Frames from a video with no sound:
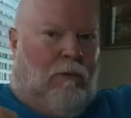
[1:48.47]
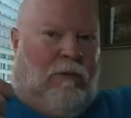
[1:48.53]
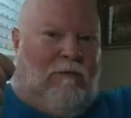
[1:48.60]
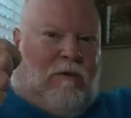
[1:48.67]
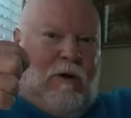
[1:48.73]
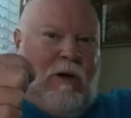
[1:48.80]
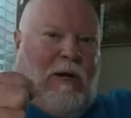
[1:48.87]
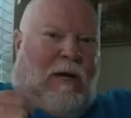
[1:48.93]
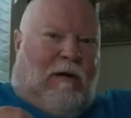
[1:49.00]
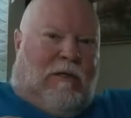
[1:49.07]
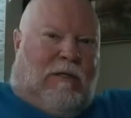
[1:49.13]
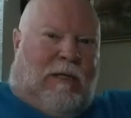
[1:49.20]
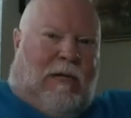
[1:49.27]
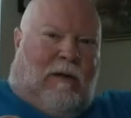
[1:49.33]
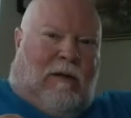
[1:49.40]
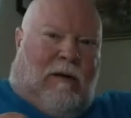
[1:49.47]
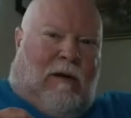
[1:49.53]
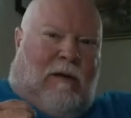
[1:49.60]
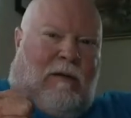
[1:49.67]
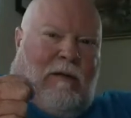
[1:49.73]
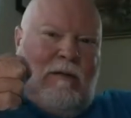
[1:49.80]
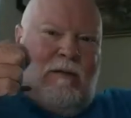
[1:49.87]
we've already got our sinker
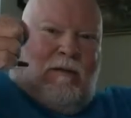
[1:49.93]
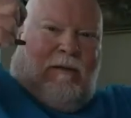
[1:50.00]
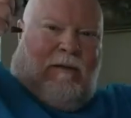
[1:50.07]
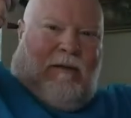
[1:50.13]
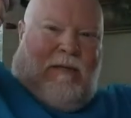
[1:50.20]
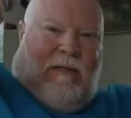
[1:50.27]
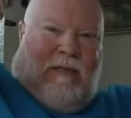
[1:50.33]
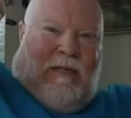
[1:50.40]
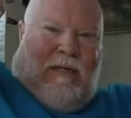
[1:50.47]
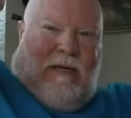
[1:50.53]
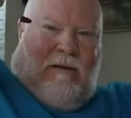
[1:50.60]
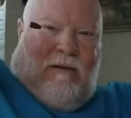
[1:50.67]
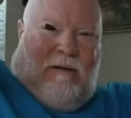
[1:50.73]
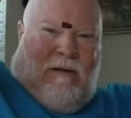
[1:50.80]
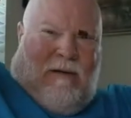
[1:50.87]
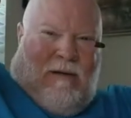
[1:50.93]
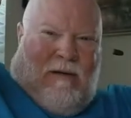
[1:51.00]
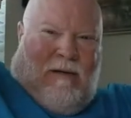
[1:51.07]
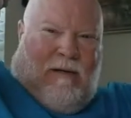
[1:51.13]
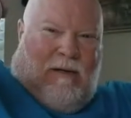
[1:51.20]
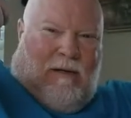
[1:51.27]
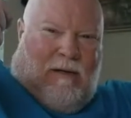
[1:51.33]
on. You see that?
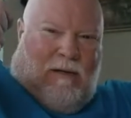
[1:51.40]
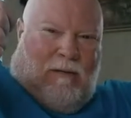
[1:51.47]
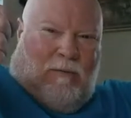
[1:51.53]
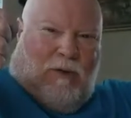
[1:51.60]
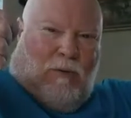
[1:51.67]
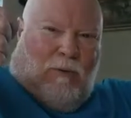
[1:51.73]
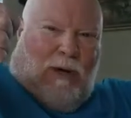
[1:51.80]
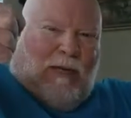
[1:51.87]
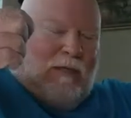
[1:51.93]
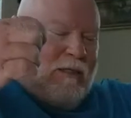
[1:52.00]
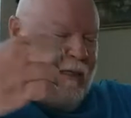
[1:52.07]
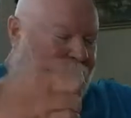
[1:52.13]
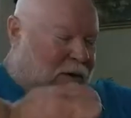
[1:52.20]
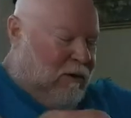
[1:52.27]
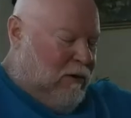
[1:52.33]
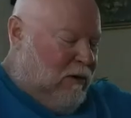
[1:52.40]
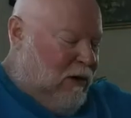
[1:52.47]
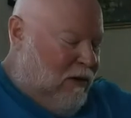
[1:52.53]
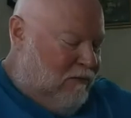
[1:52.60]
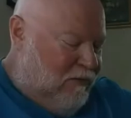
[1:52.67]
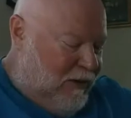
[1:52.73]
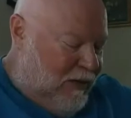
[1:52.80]
Put a red sinker on.
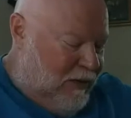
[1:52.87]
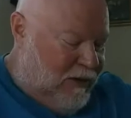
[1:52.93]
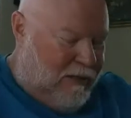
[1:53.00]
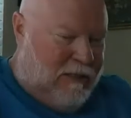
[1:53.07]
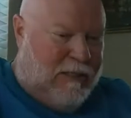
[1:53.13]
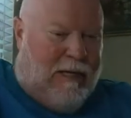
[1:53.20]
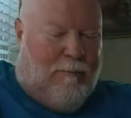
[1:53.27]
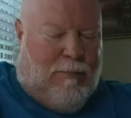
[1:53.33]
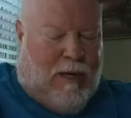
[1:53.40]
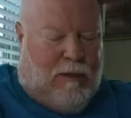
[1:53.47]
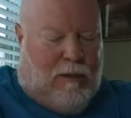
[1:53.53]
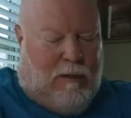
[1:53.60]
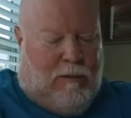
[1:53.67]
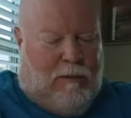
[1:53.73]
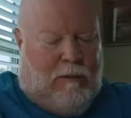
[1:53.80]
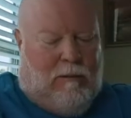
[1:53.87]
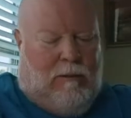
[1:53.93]
Hopefully you can see it better.